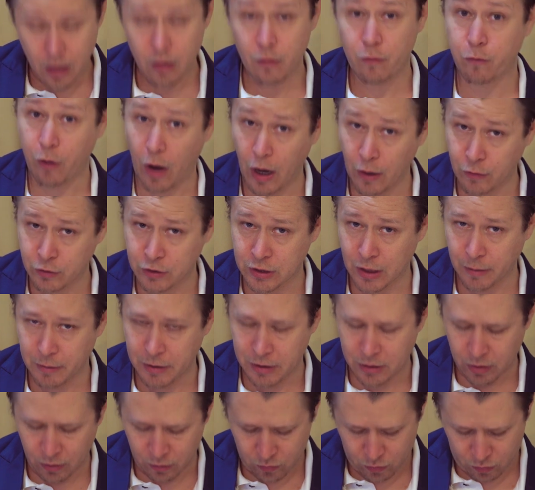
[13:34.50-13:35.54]
5
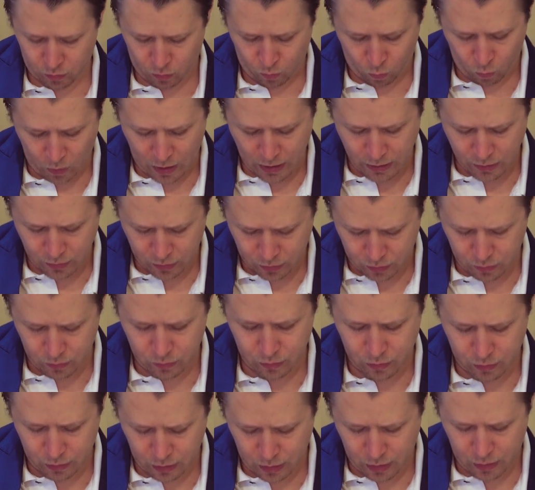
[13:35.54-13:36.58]
semitones. 1, 2,
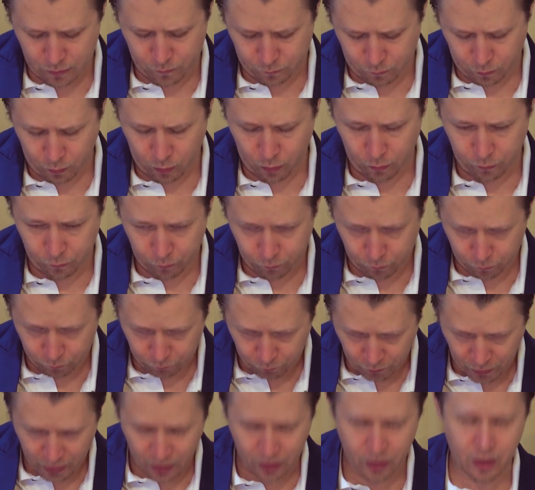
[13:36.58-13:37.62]
3, 4,
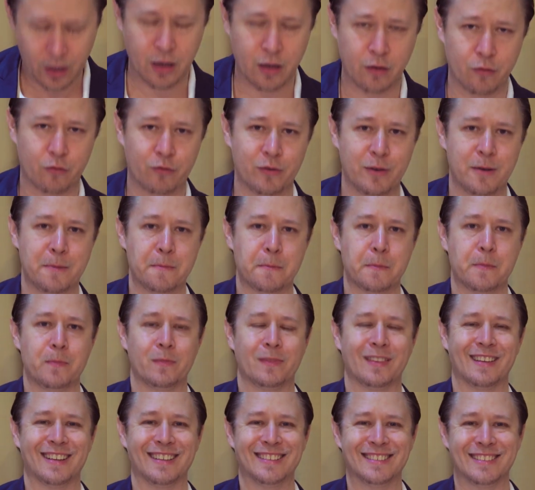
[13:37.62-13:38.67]
5.
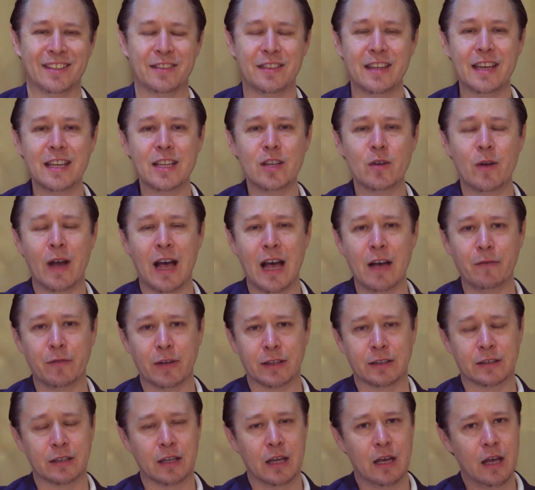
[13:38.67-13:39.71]
So there you have
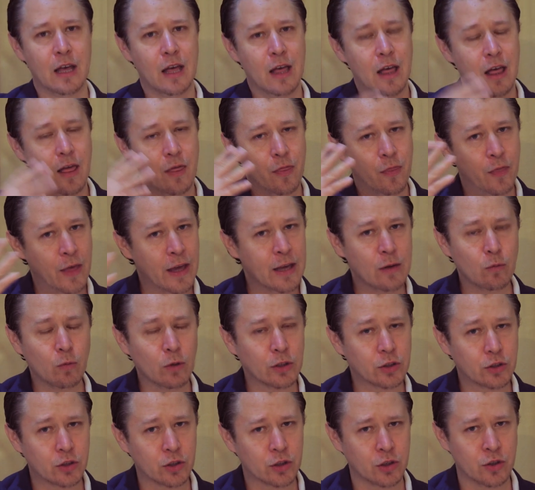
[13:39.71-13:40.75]
it. Then
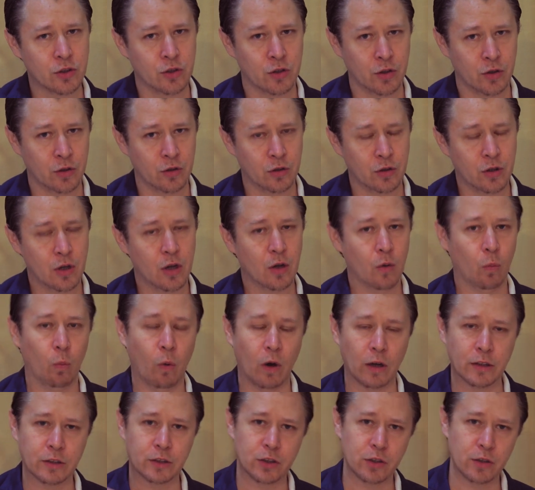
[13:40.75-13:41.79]
what you can do,
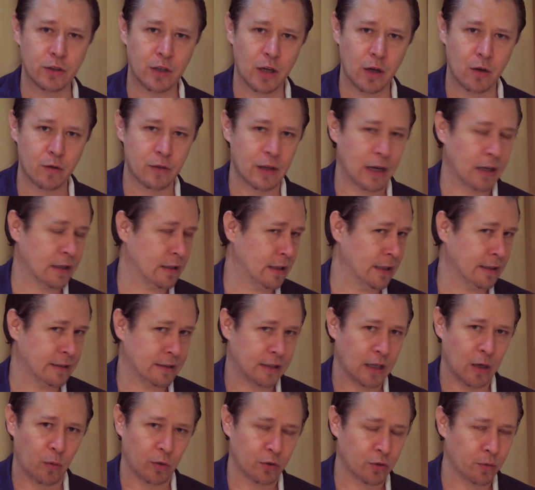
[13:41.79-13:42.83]
once you know that, let's say
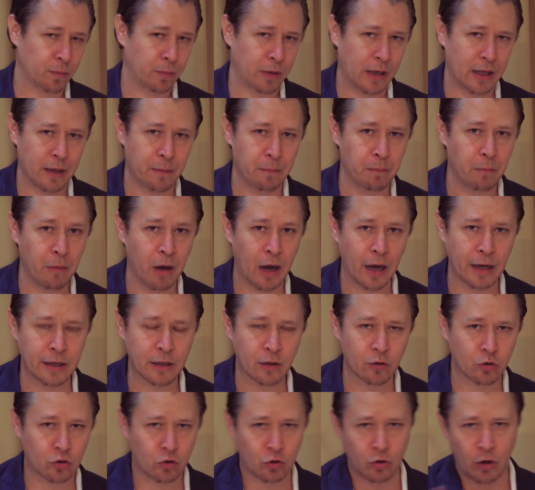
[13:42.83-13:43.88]
I want to play a minor
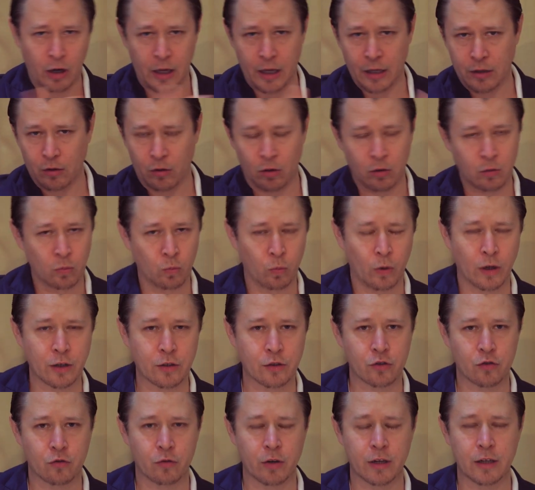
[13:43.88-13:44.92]
triad on one
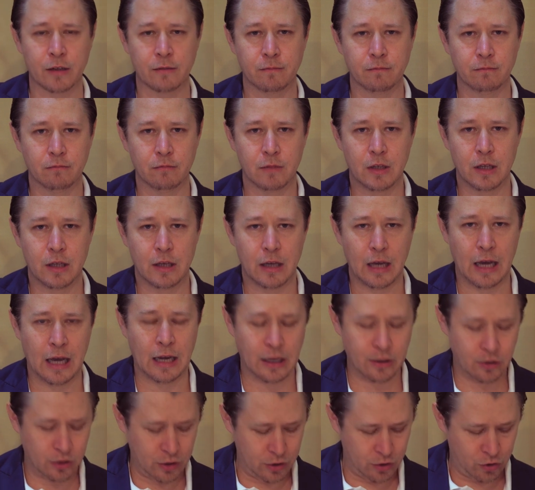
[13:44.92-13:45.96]
string, and
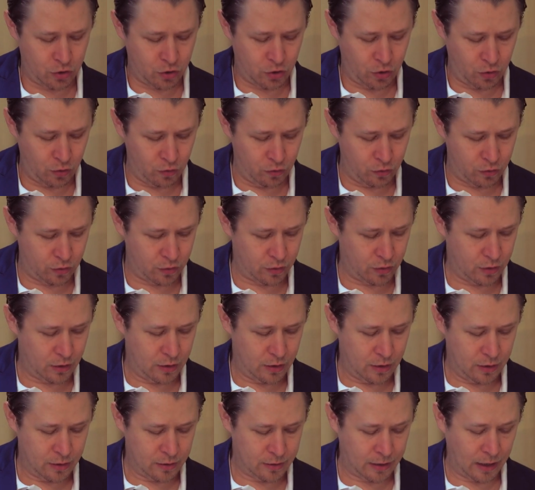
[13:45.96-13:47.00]
I just choose,
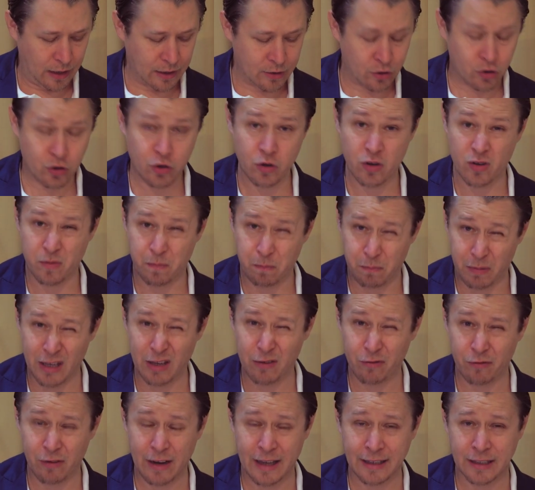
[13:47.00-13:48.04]
say I choose B
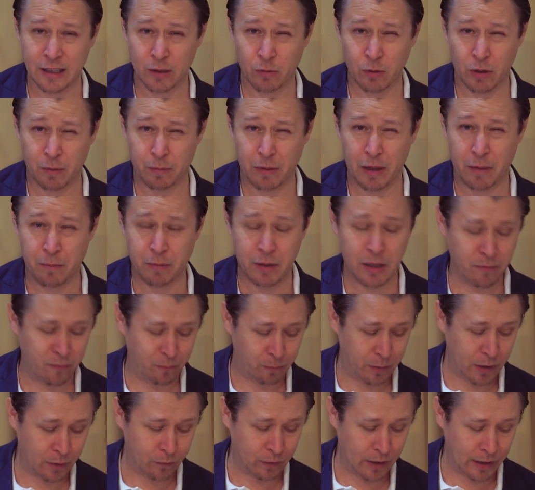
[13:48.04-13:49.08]
flat, and I want to play
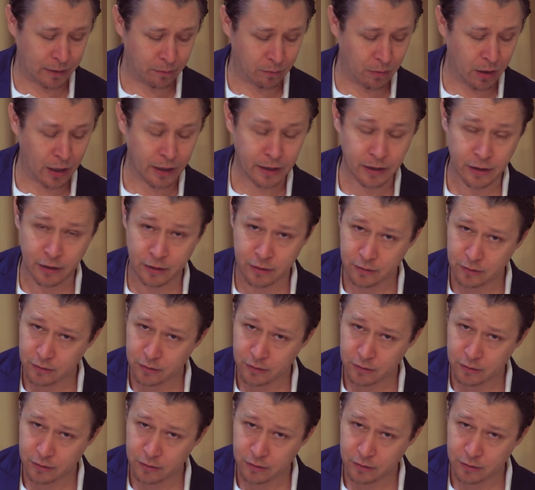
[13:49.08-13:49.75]
B flat minor,